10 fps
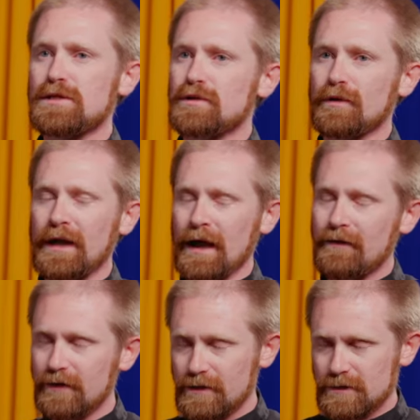is during
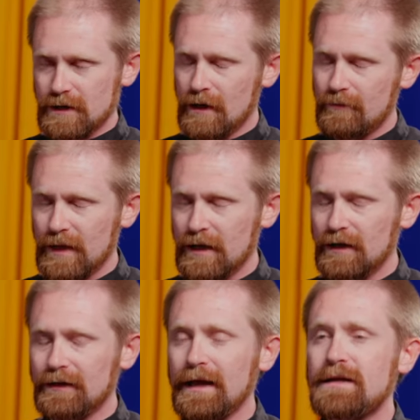Advent
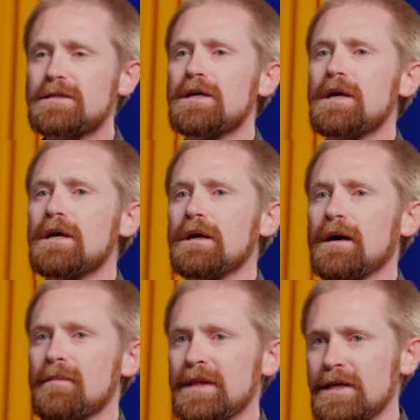and Lent.
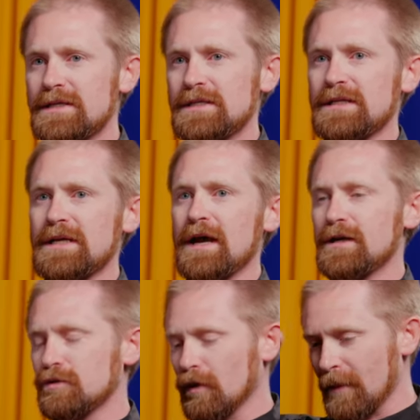And this is a
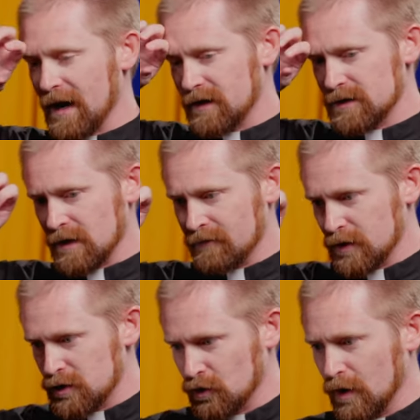time to remind us of the
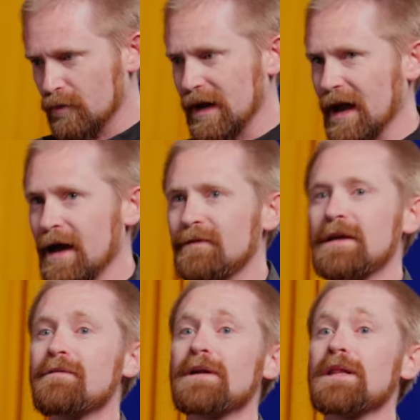joy we have
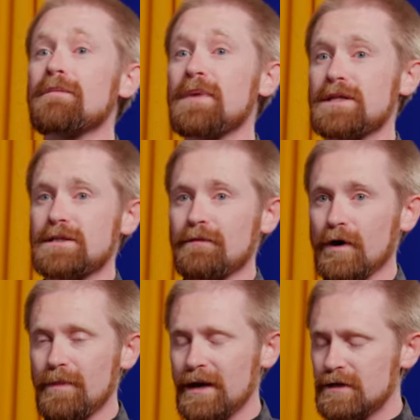even in the midst of
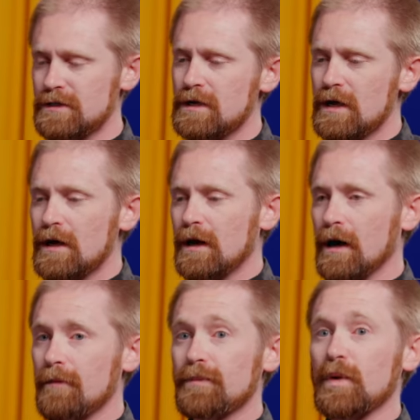our penance.
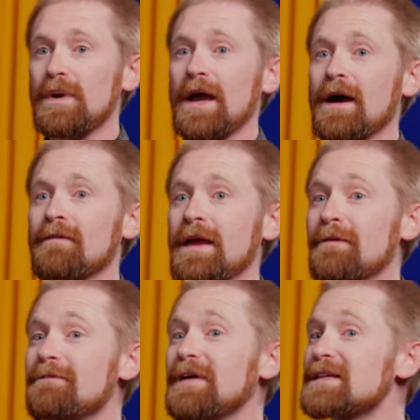We have a
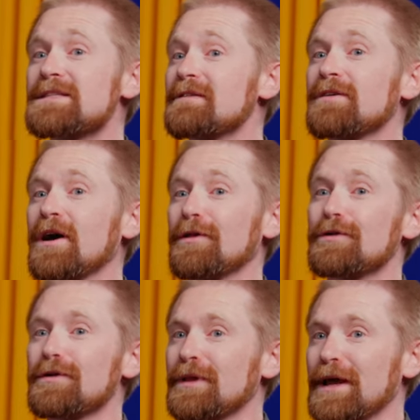festive
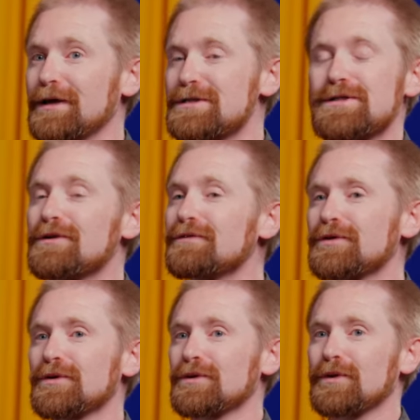color like
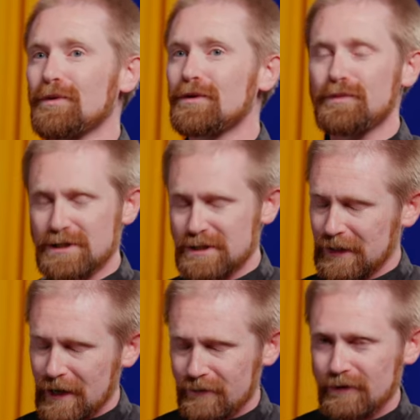silver or gold, which is
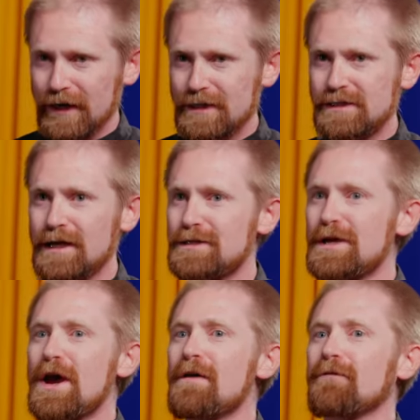allowed in the United States
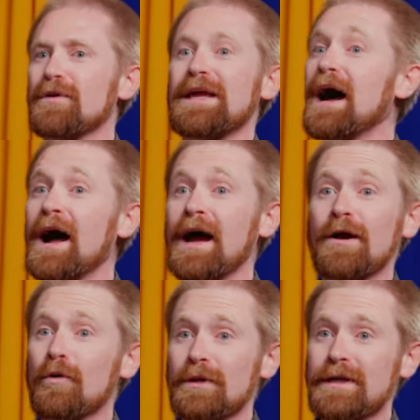for the high
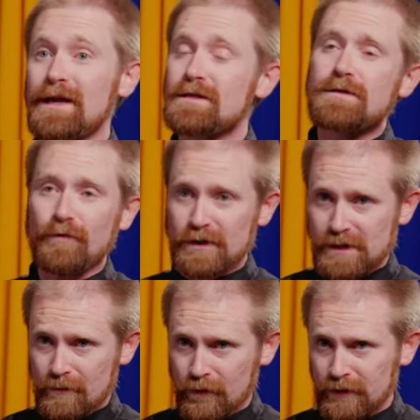holy days, for
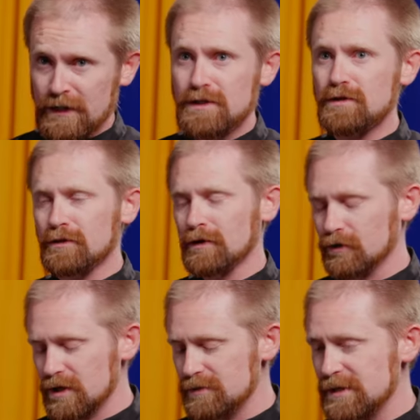example, Easter or
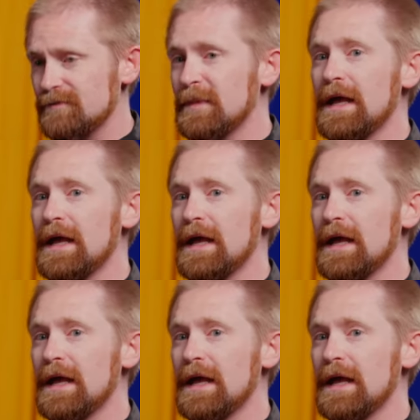Christmas.